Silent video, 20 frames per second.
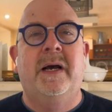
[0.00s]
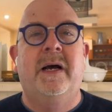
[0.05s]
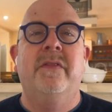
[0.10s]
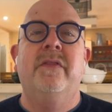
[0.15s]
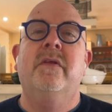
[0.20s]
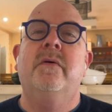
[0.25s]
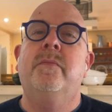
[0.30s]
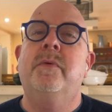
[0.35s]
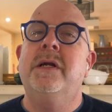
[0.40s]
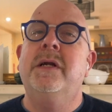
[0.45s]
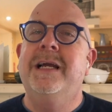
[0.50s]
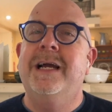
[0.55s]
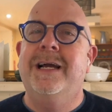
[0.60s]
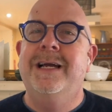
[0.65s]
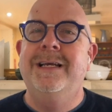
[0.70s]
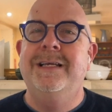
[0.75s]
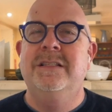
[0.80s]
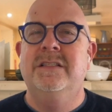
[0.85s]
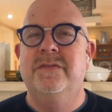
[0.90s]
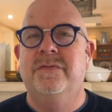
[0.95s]
about the
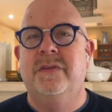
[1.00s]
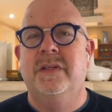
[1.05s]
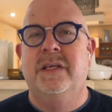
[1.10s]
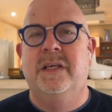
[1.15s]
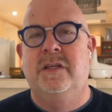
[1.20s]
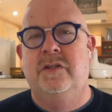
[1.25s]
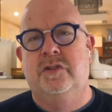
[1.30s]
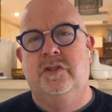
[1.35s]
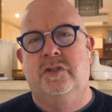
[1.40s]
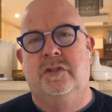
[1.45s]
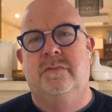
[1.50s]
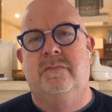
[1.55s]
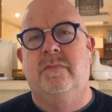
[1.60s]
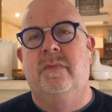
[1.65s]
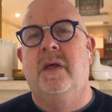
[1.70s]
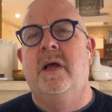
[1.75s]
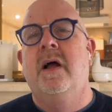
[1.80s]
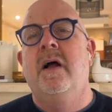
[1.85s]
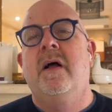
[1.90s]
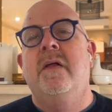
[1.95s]
brigades of the kitchen.
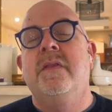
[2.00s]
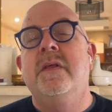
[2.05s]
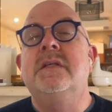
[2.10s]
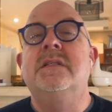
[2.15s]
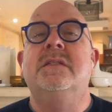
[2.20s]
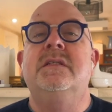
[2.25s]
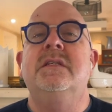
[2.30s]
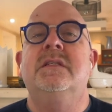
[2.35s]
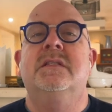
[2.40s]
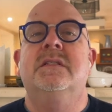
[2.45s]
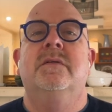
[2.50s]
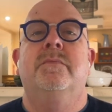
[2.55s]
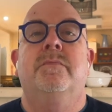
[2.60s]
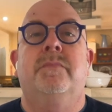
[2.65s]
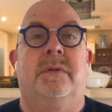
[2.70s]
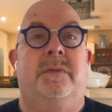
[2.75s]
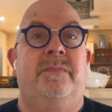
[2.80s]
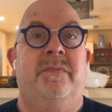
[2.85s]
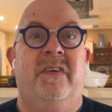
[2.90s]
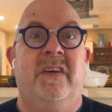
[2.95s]
This
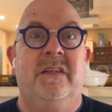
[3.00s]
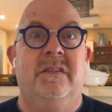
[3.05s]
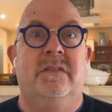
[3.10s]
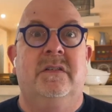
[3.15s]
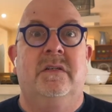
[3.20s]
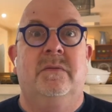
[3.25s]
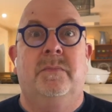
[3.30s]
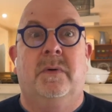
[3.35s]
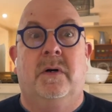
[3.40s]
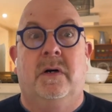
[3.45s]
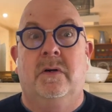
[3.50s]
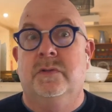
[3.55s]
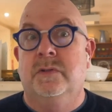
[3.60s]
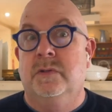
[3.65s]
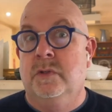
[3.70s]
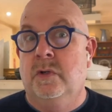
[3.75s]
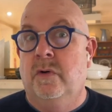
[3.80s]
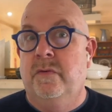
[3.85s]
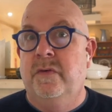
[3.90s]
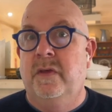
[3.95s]
system, perfected by
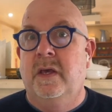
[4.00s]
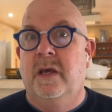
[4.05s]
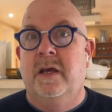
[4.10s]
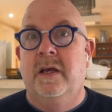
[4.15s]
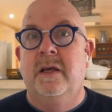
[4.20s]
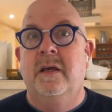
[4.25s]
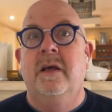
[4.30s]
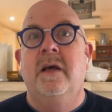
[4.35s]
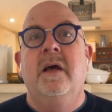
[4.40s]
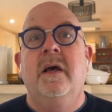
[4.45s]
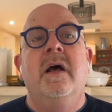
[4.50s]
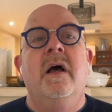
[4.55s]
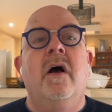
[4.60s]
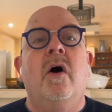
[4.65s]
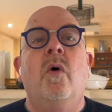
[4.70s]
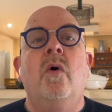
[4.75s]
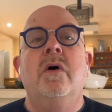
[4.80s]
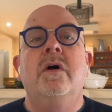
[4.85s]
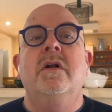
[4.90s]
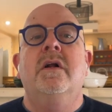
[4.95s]
Escoffier,
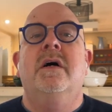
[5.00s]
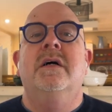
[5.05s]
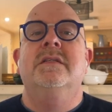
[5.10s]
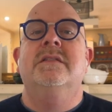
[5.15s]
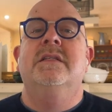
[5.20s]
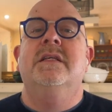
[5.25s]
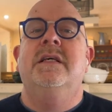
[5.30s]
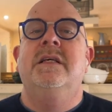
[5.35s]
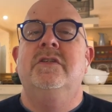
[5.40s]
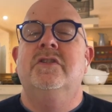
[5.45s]
organised the